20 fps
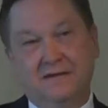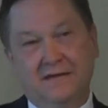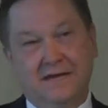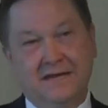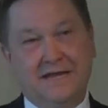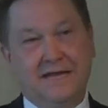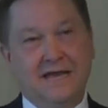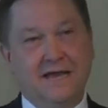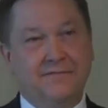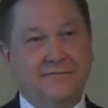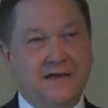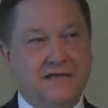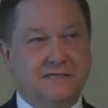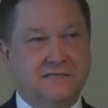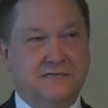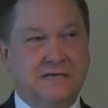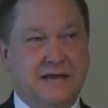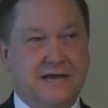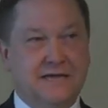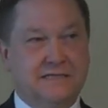And again,
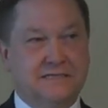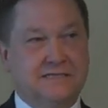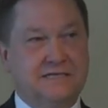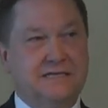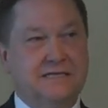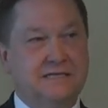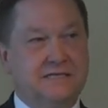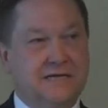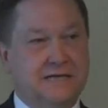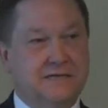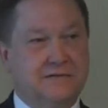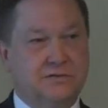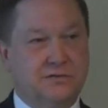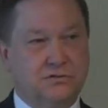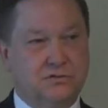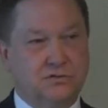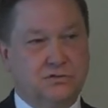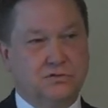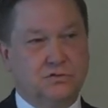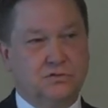that's 1910
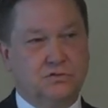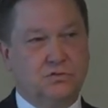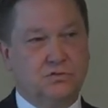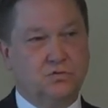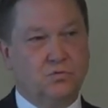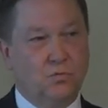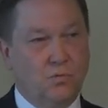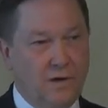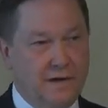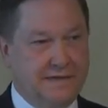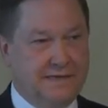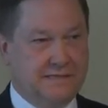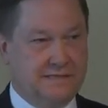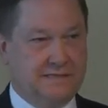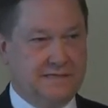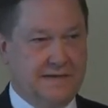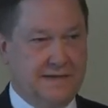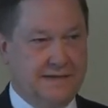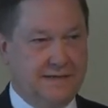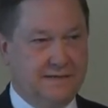to
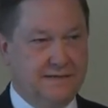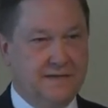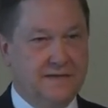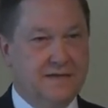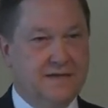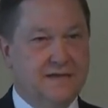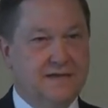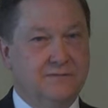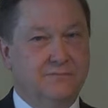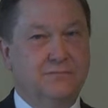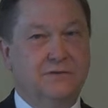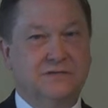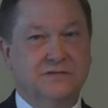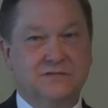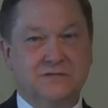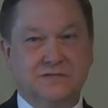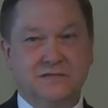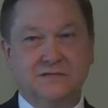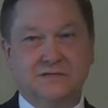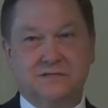2010,
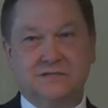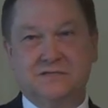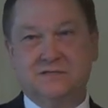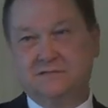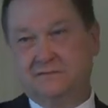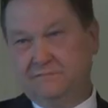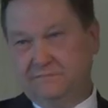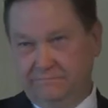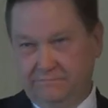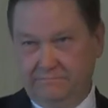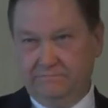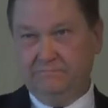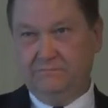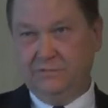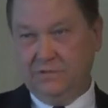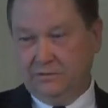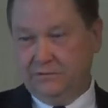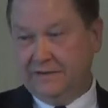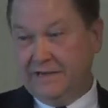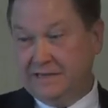but since
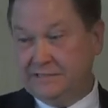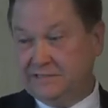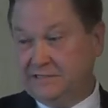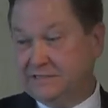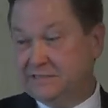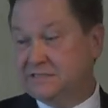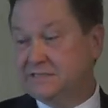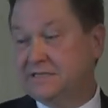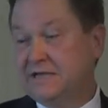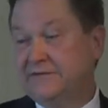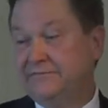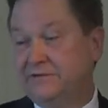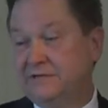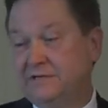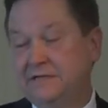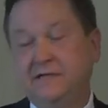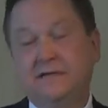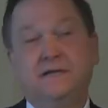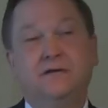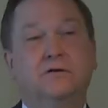
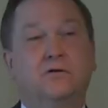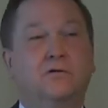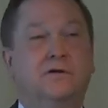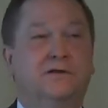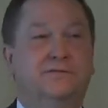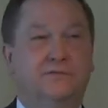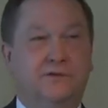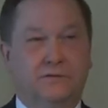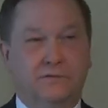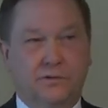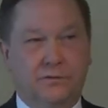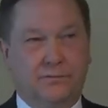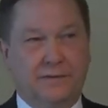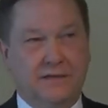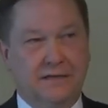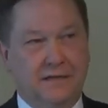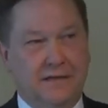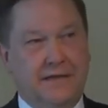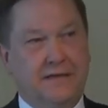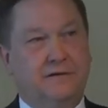1970, or even a little
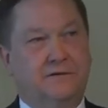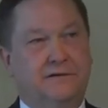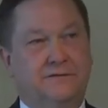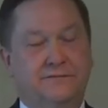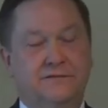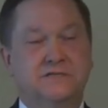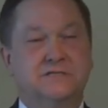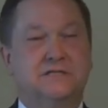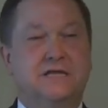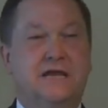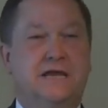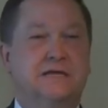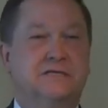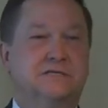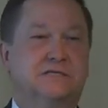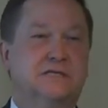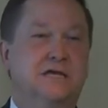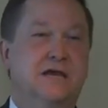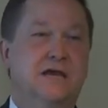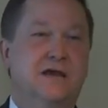bit later in this
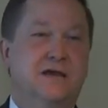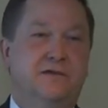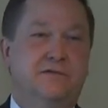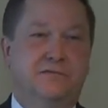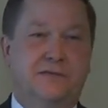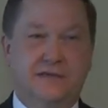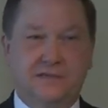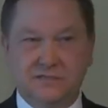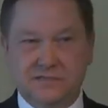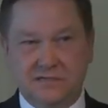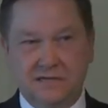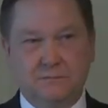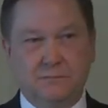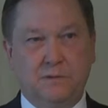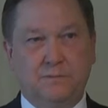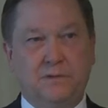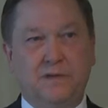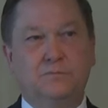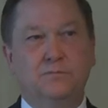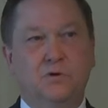case, things seem
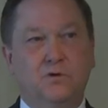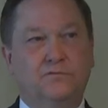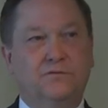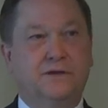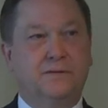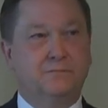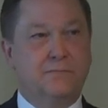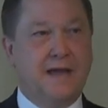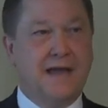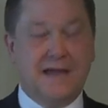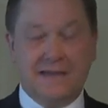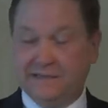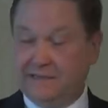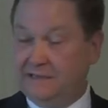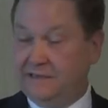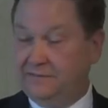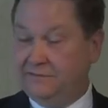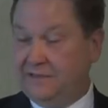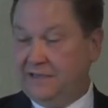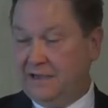to be moving
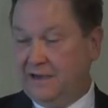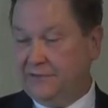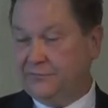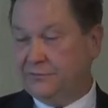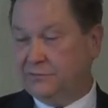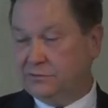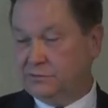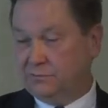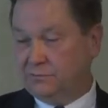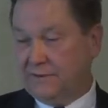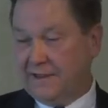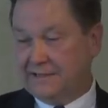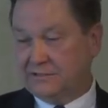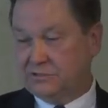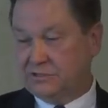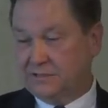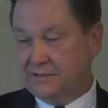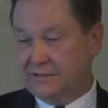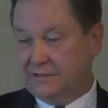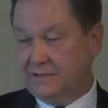back in the other
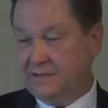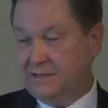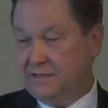direction.